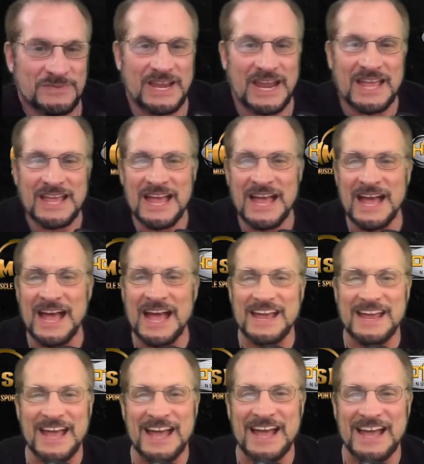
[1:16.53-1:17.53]

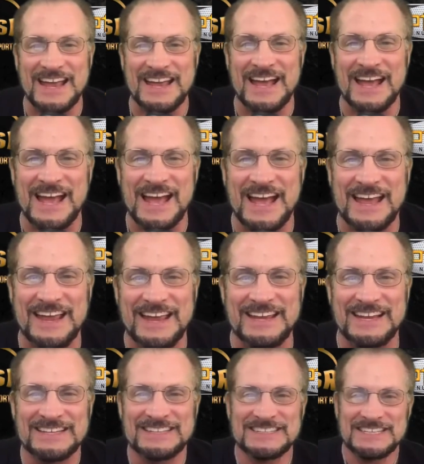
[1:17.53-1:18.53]
Hey.
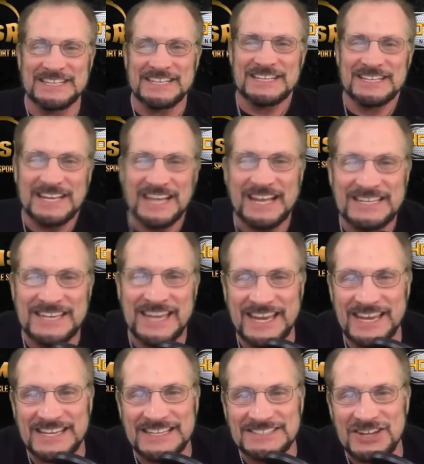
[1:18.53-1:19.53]
Kian's
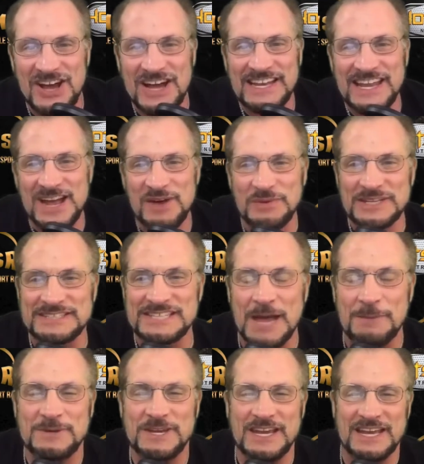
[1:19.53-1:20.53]
on there. What's up,
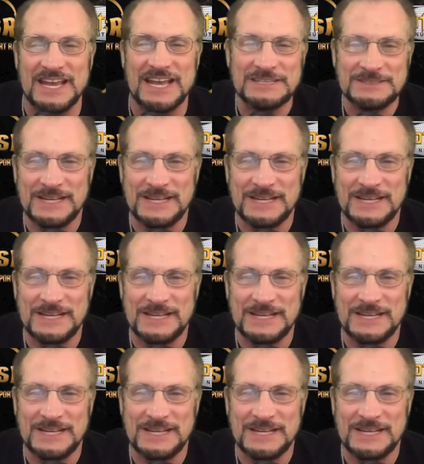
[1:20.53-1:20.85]
Kian?